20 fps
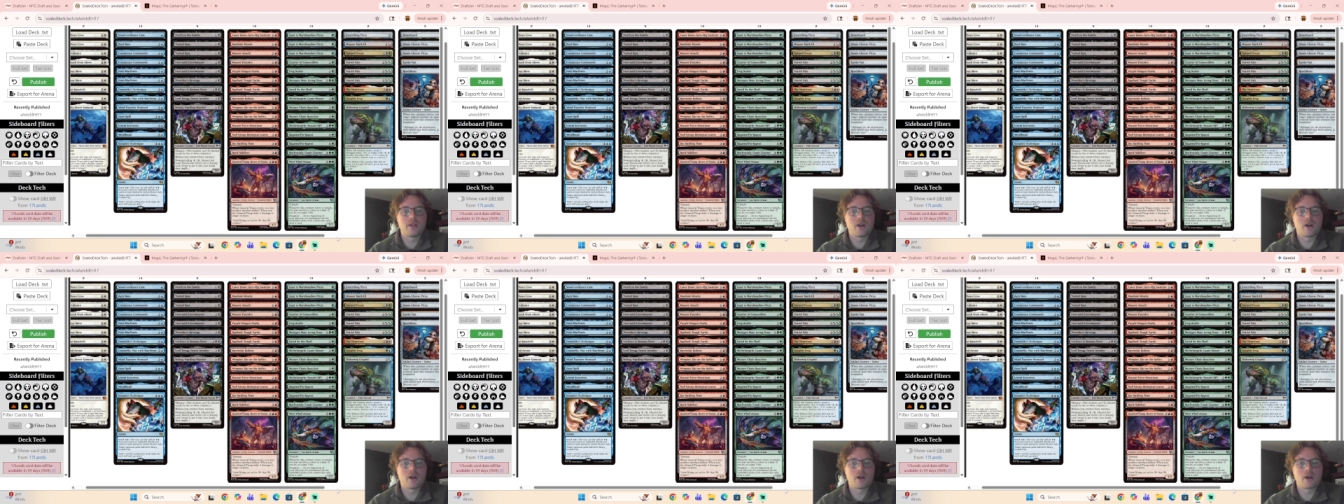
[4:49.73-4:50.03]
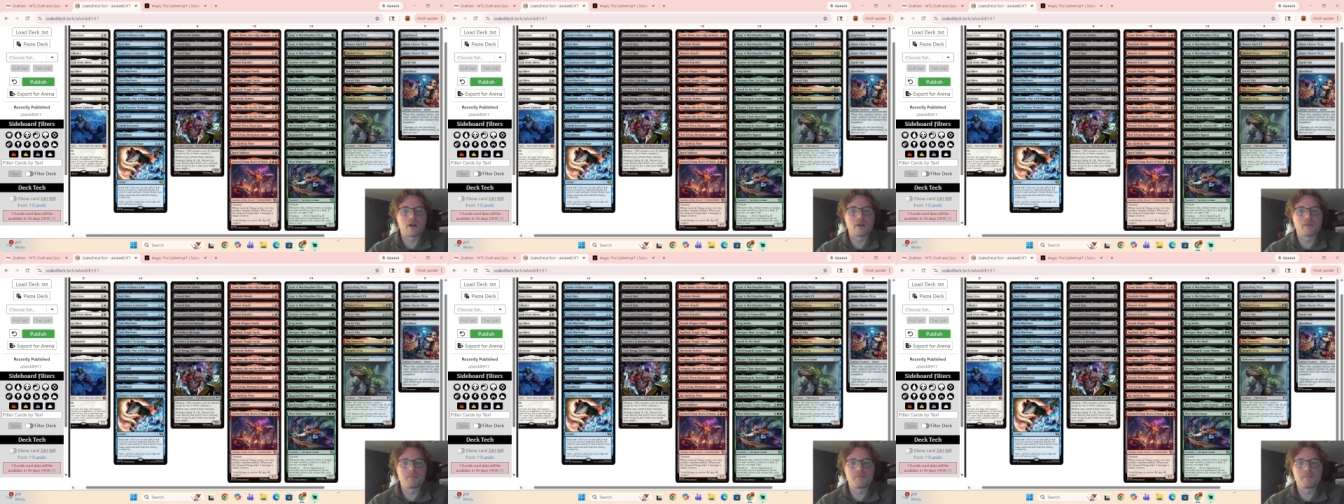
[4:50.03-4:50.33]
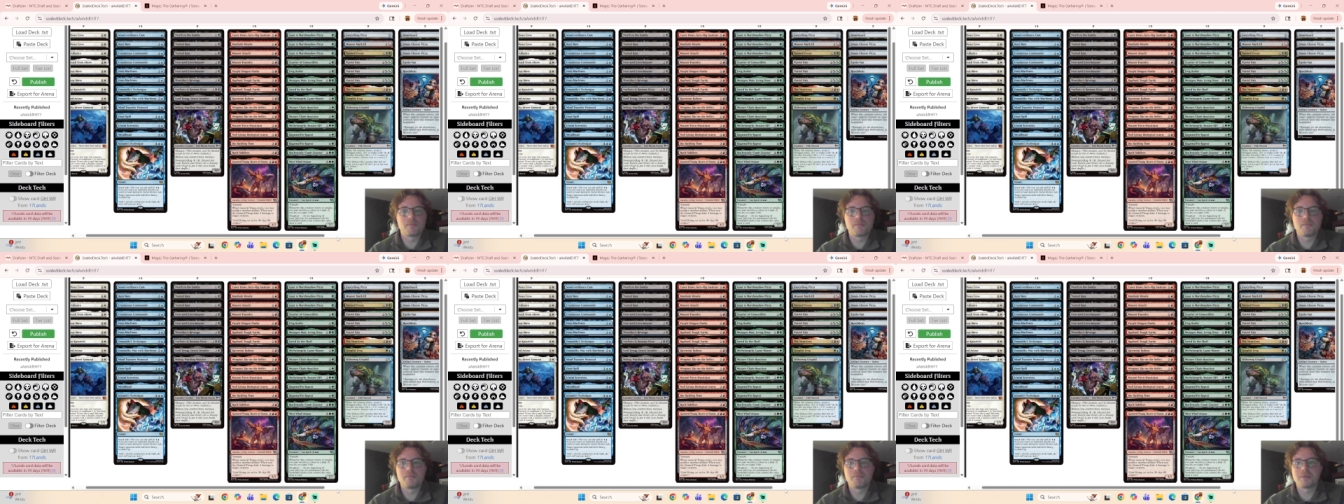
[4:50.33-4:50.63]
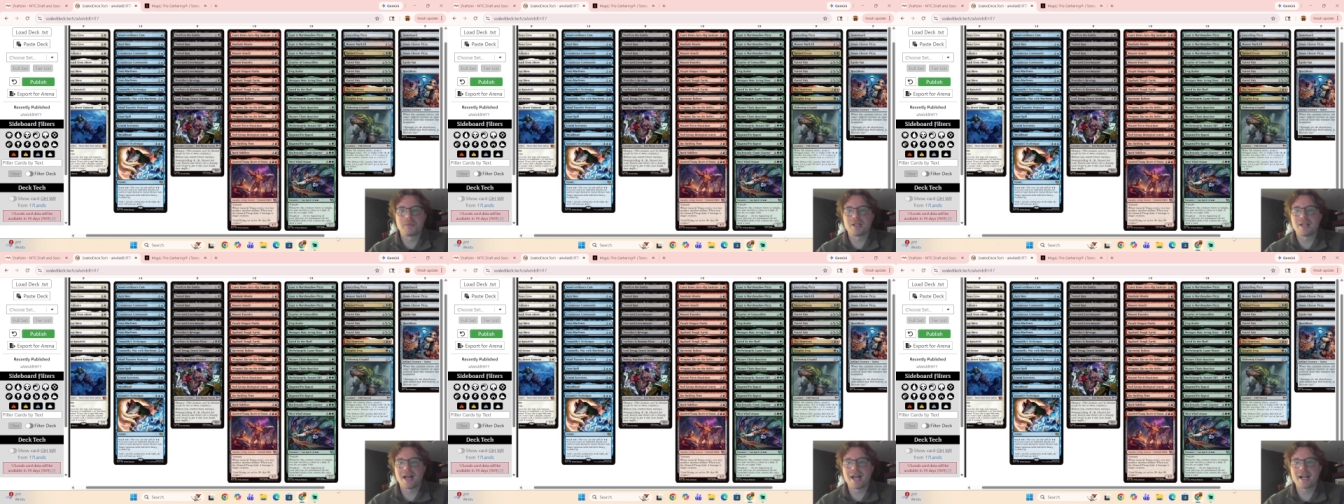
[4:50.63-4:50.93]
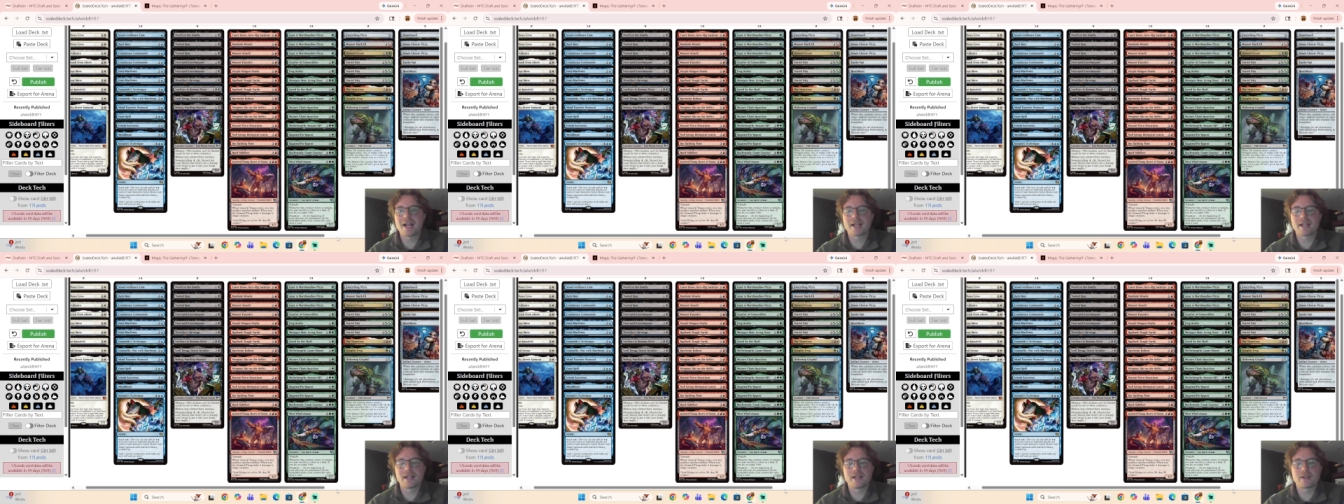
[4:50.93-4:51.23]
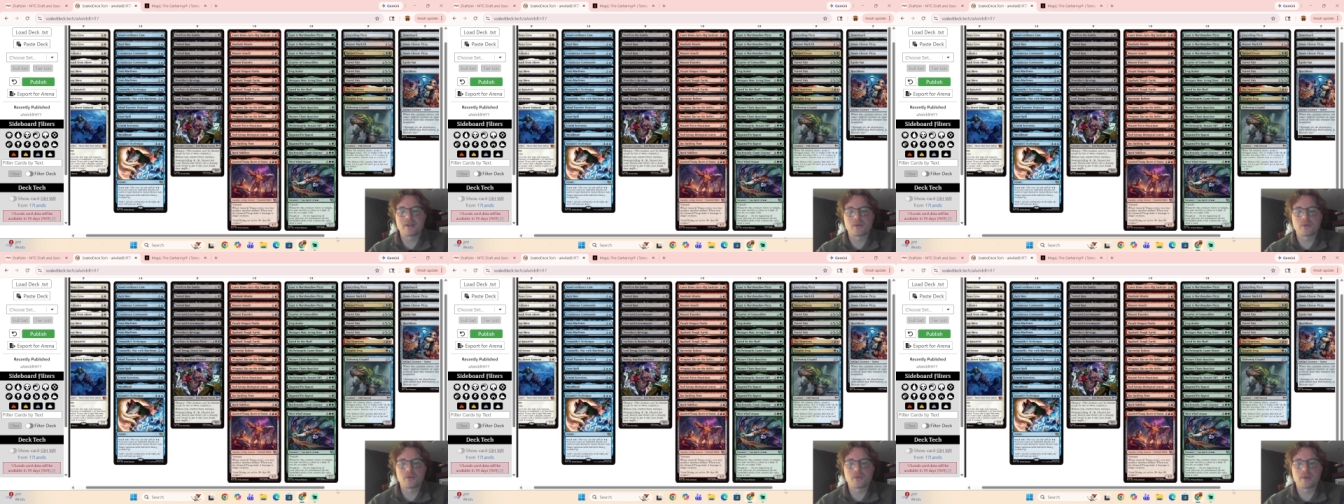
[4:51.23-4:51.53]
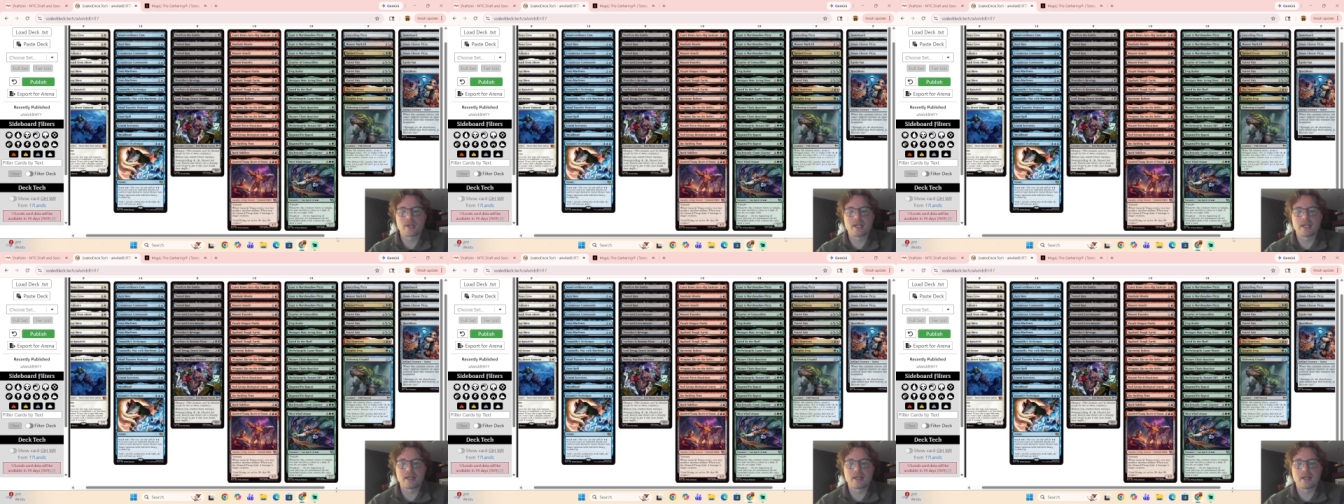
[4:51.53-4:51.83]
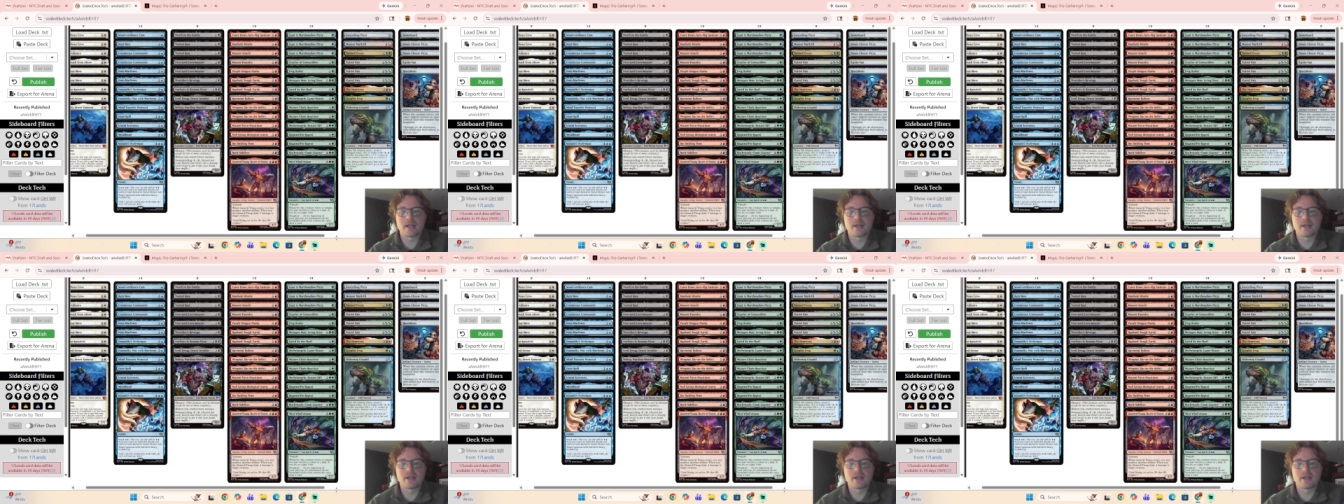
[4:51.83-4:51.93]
our black and green.